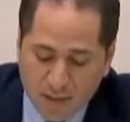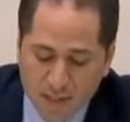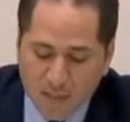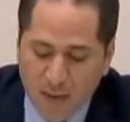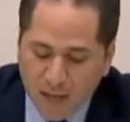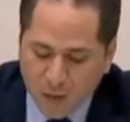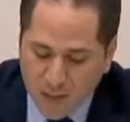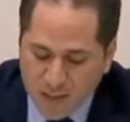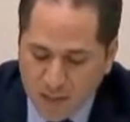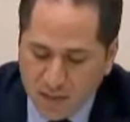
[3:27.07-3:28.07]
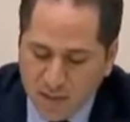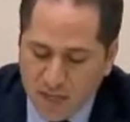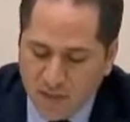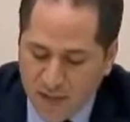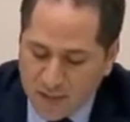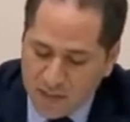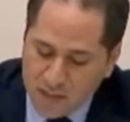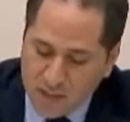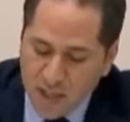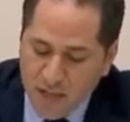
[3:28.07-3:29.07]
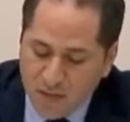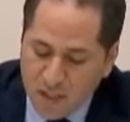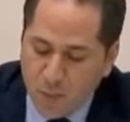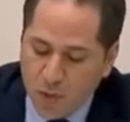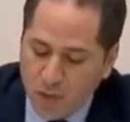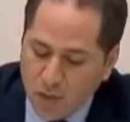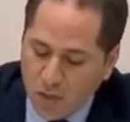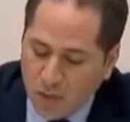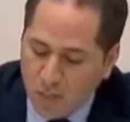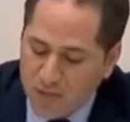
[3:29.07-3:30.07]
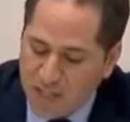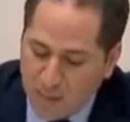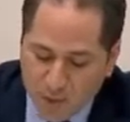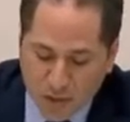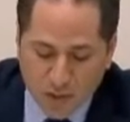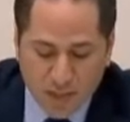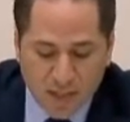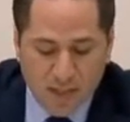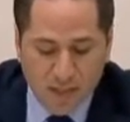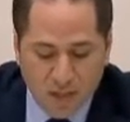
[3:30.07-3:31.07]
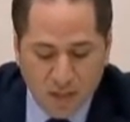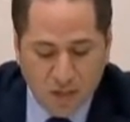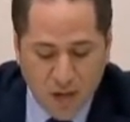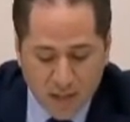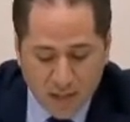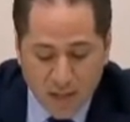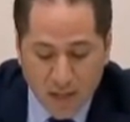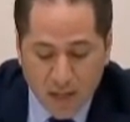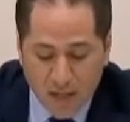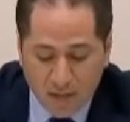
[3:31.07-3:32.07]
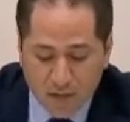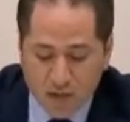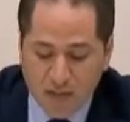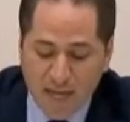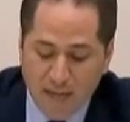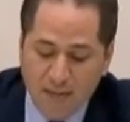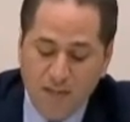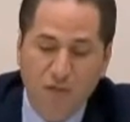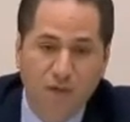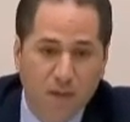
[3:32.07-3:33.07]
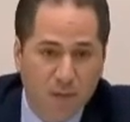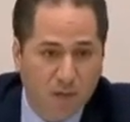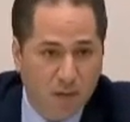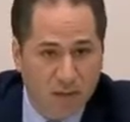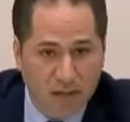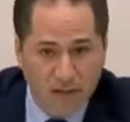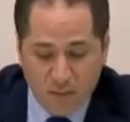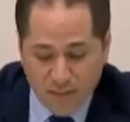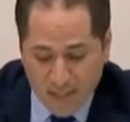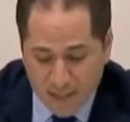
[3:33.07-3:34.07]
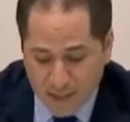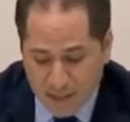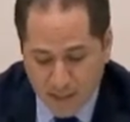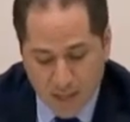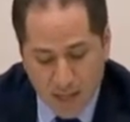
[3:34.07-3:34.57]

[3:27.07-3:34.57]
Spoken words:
Despite recent advances, this particular perception is still enshrined in the societies of Lebanon and the Middle East,